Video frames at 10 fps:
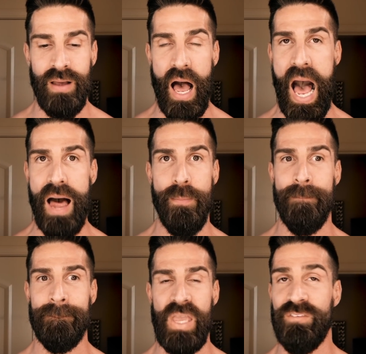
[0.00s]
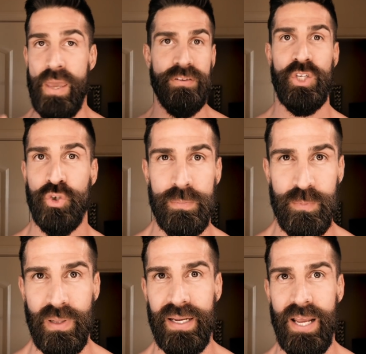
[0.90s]
If you have any trips
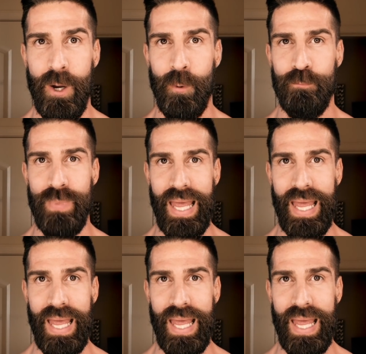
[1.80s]
planned out,